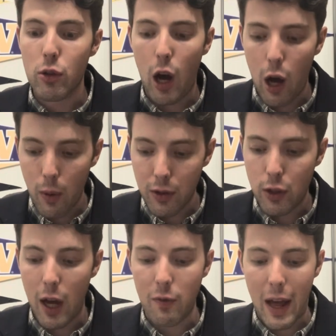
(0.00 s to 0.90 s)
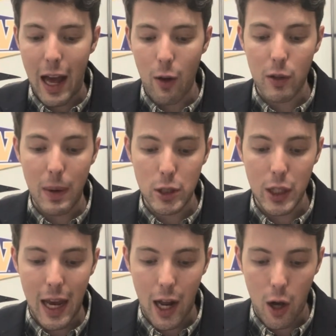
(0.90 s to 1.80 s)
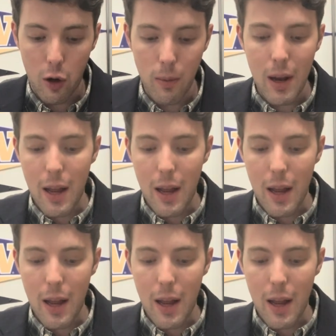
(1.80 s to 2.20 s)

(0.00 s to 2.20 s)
Always a tough out, especially at home.